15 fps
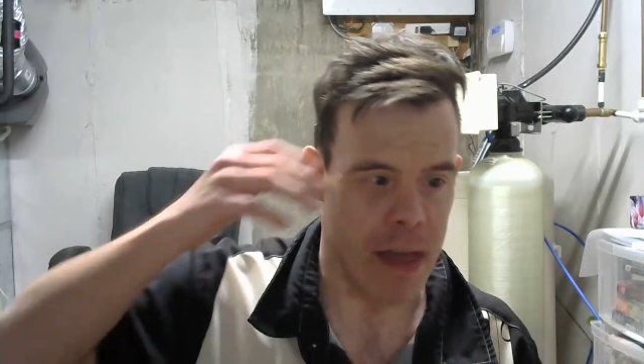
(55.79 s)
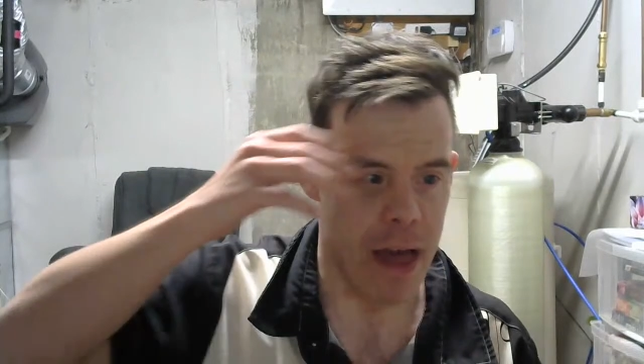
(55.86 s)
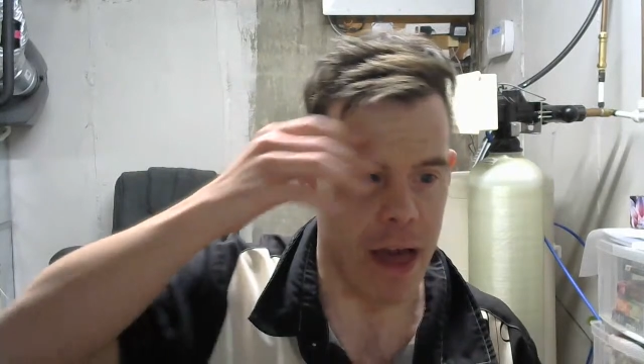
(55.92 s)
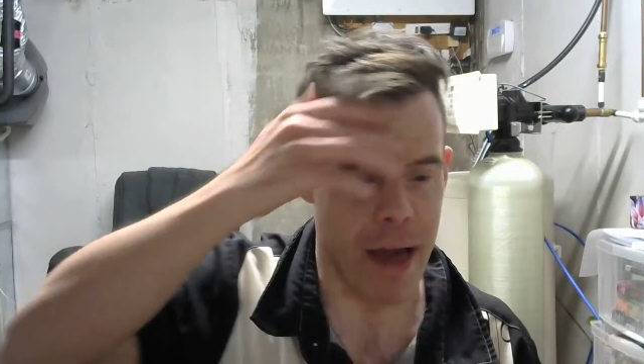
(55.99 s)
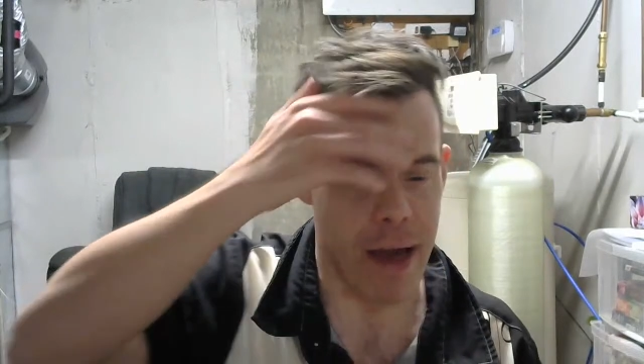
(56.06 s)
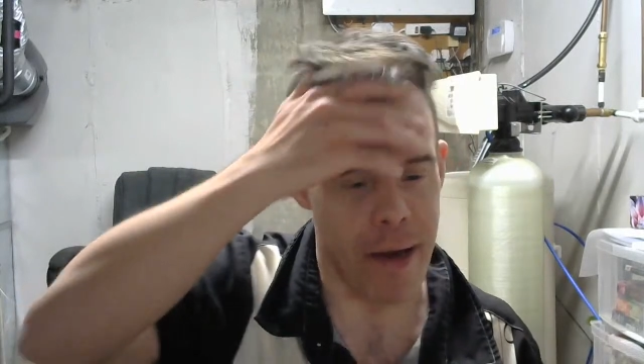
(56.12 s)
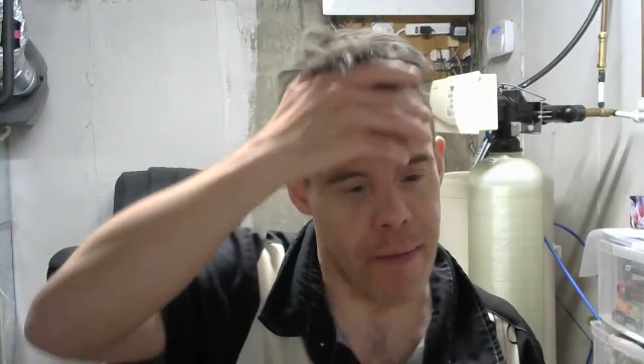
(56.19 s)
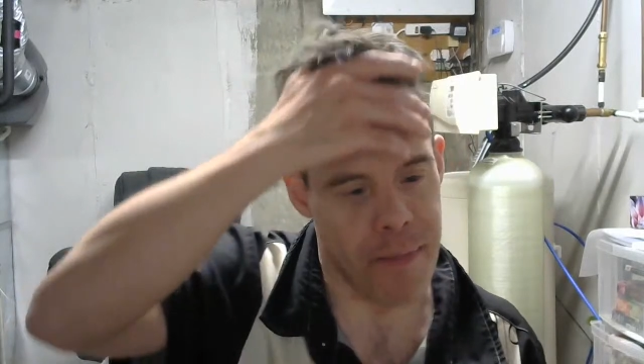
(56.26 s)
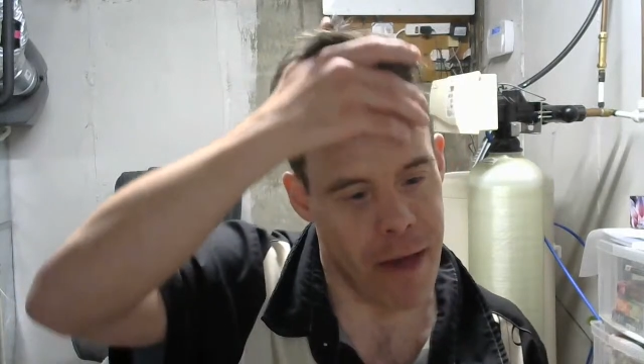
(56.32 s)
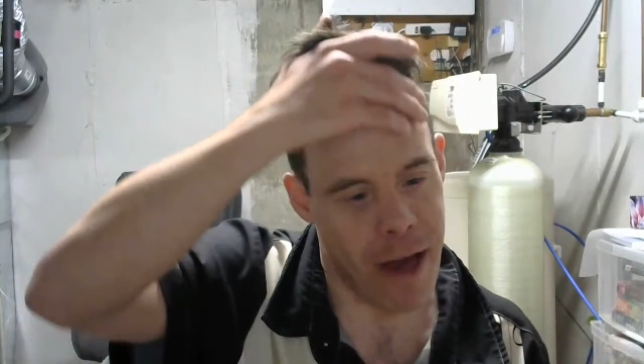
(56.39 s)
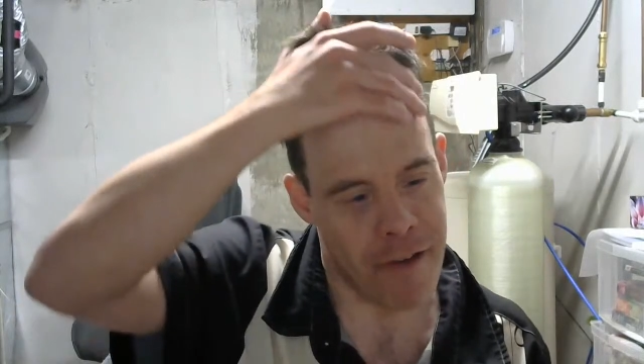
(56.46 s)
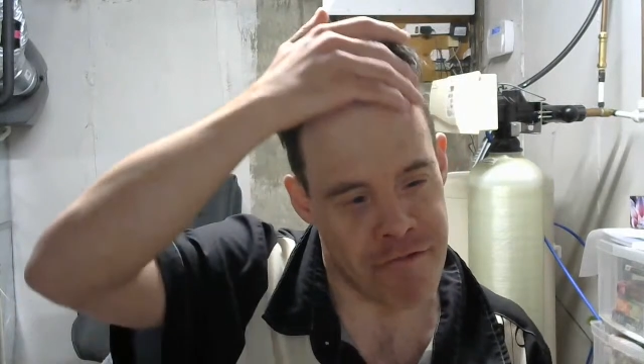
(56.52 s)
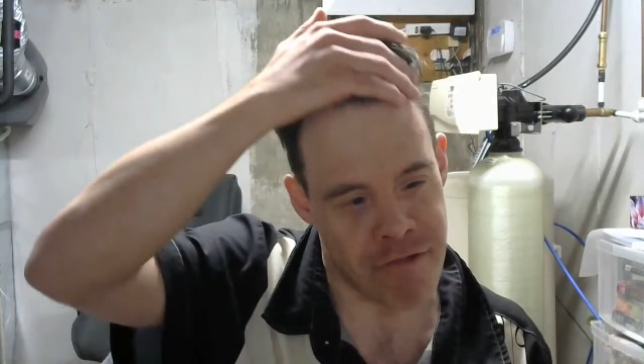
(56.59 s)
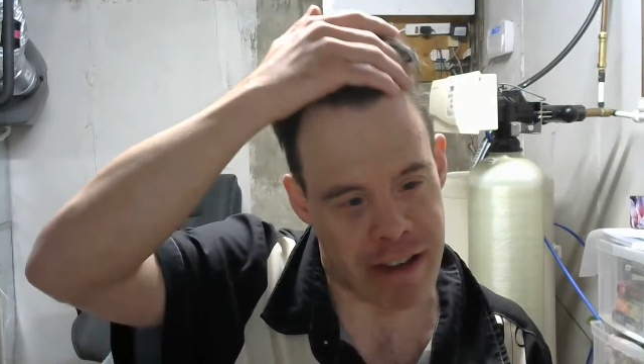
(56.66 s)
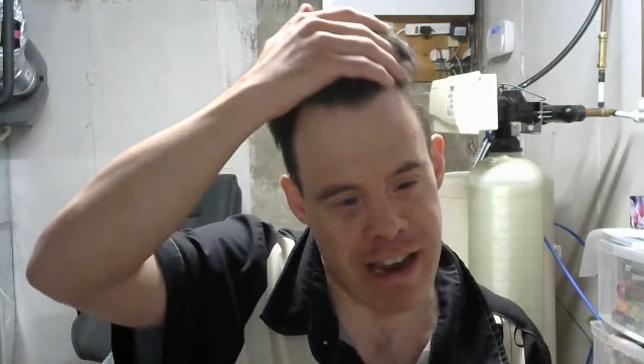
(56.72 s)

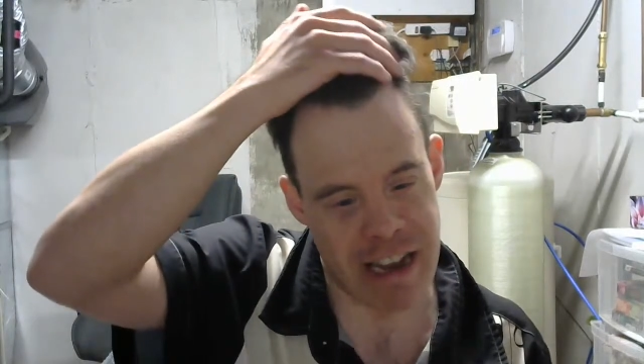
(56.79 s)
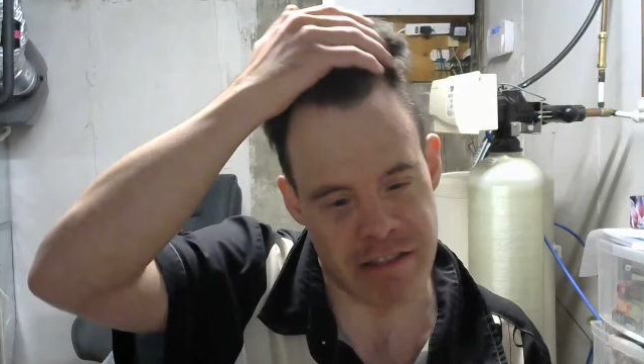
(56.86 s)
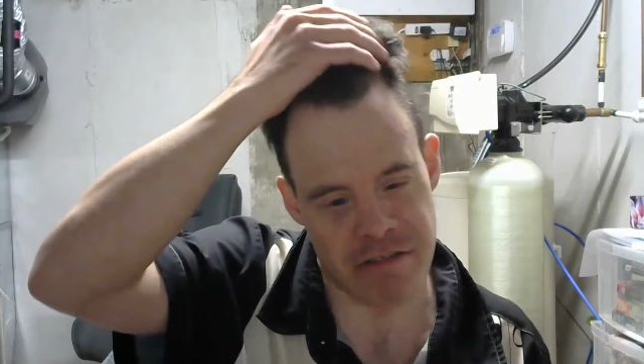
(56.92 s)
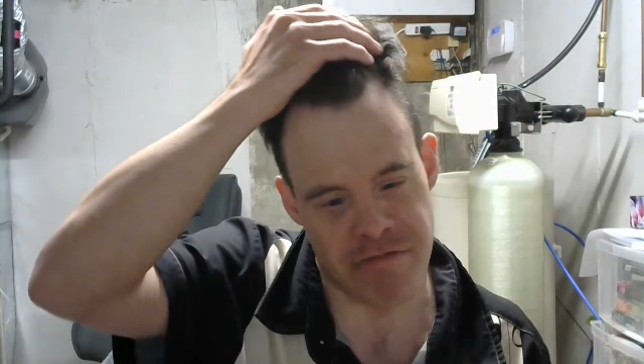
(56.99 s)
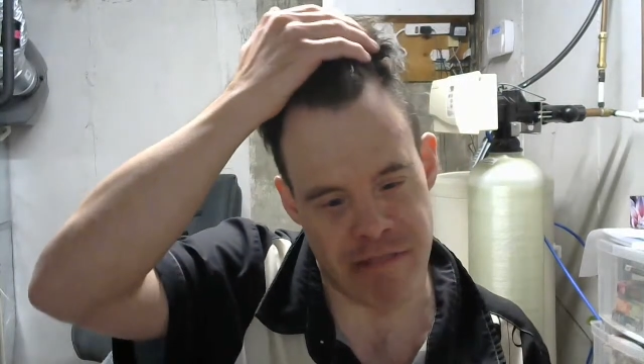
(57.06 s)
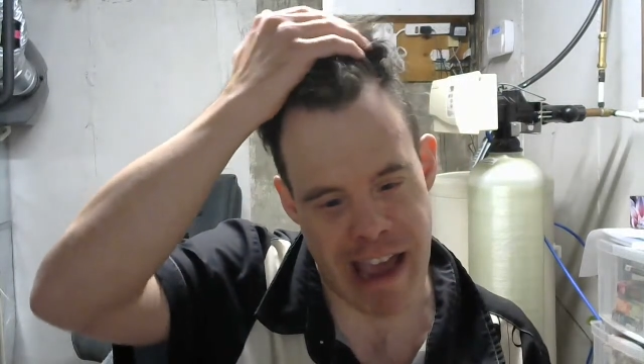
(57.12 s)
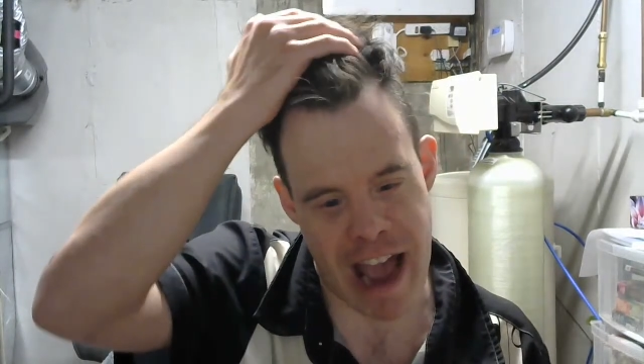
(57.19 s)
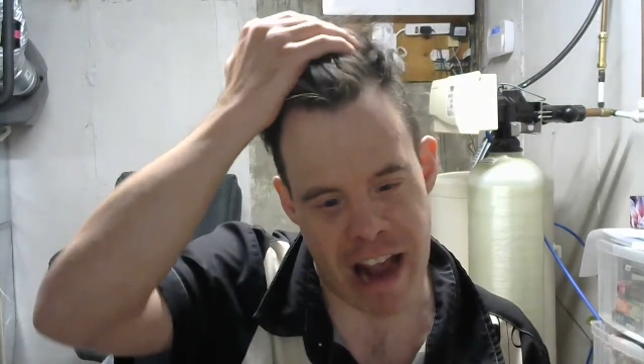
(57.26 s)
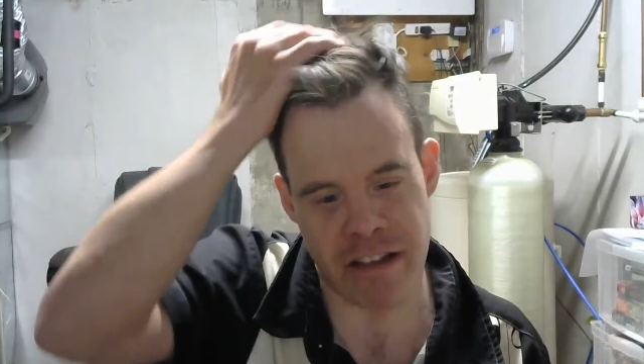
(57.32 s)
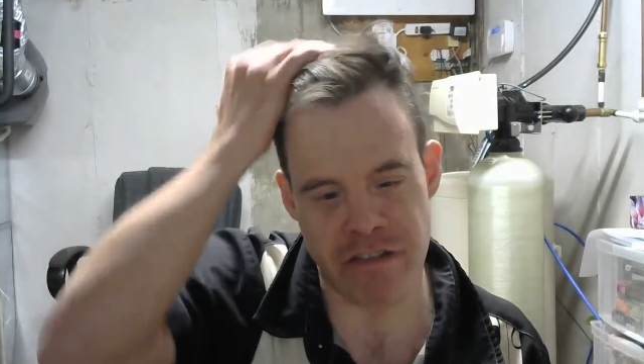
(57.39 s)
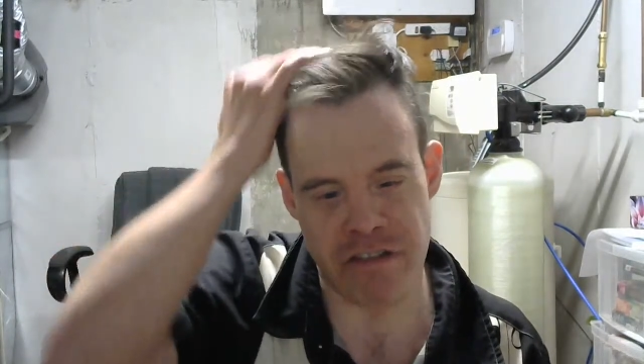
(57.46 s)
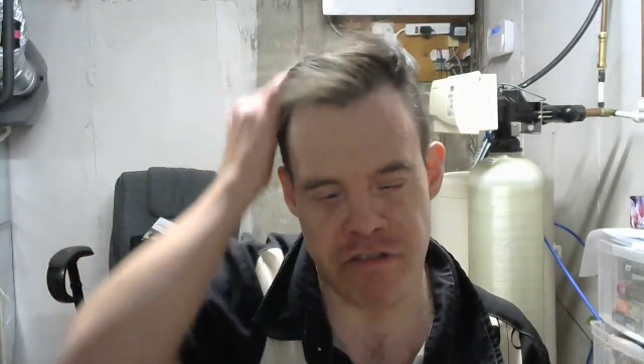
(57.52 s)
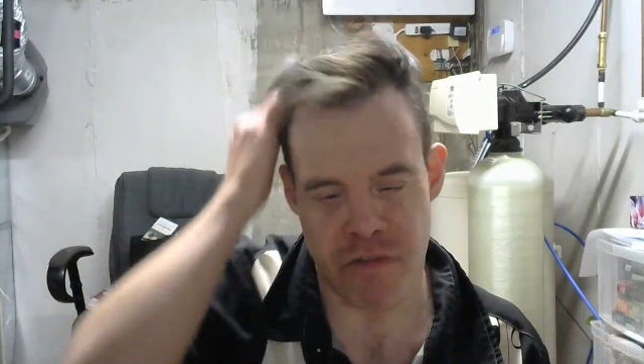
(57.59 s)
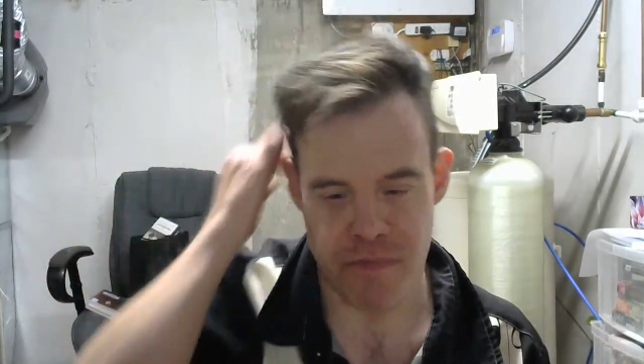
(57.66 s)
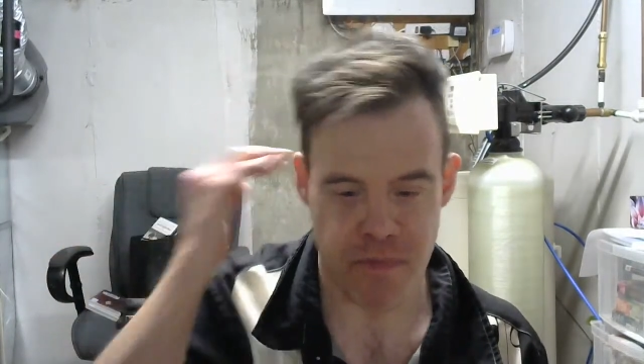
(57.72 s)
of Rakia's
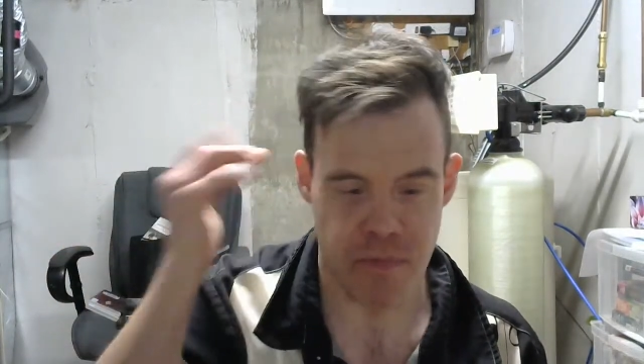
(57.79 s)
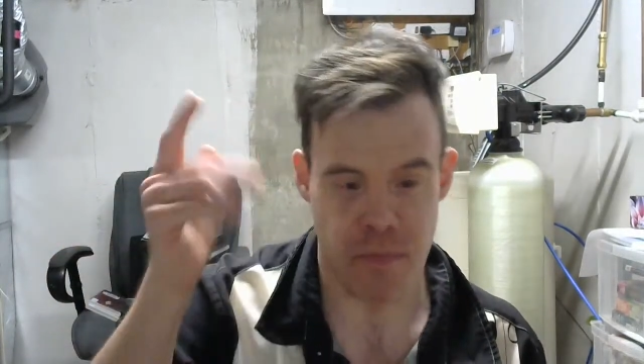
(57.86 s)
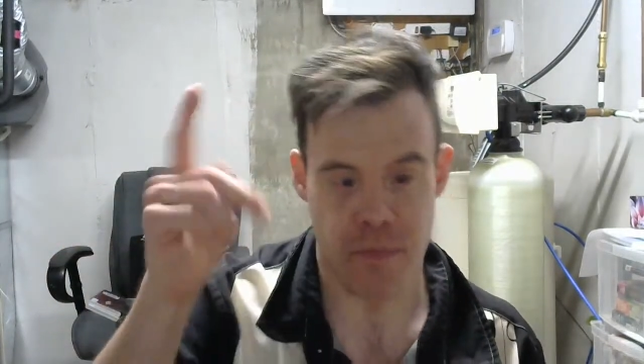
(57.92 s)
reactions.